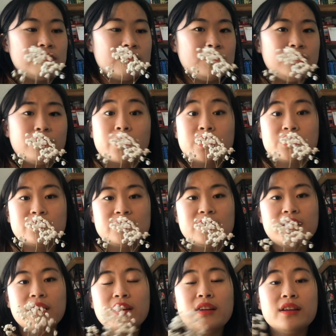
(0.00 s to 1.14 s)
you're
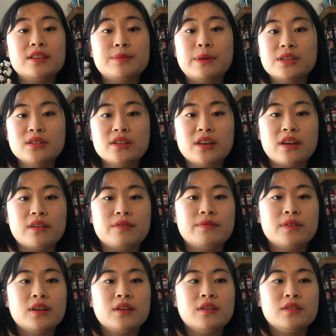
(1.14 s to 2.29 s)
interested in, especially if
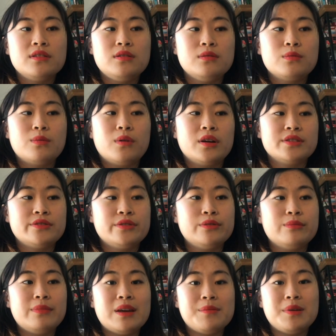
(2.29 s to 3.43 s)
you want to
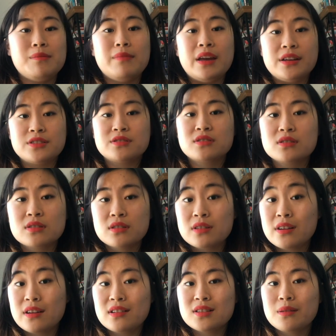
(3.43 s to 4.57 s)
maybe major
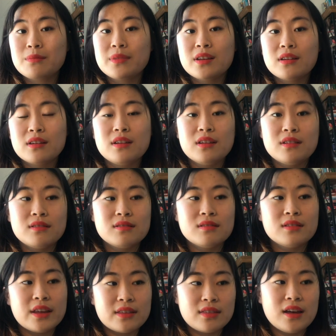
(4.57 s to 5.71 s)
something
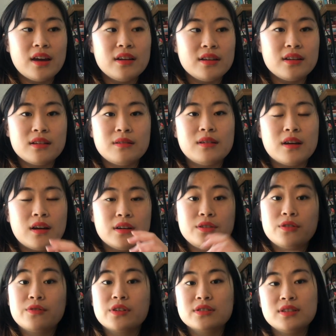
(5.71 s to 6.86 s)
like that in
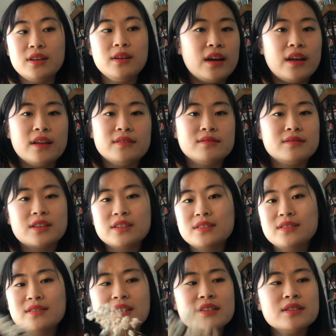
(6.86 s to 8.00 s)
university. And
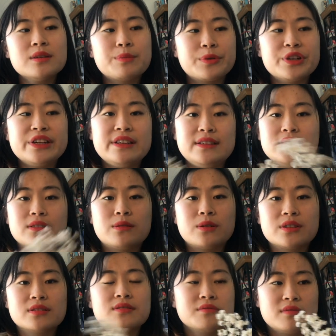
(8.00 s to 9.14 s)
because this is a pretty easy
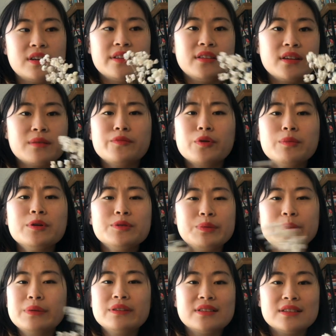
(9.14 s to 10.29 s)
course, I think. For most
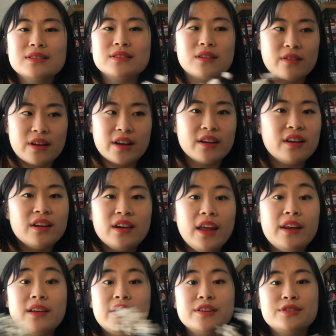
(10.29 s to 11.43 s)
people, this is alright.
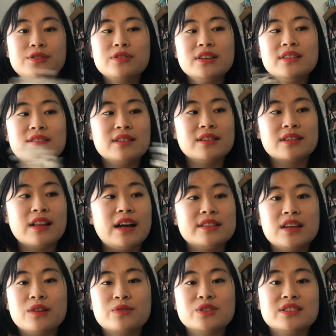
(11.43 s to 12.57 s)
In history, the class
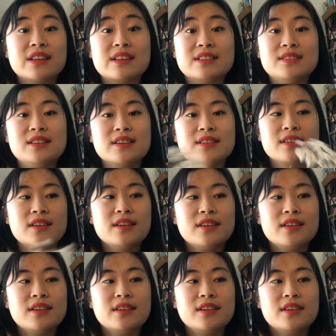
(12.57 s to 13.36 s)
average is like a 6.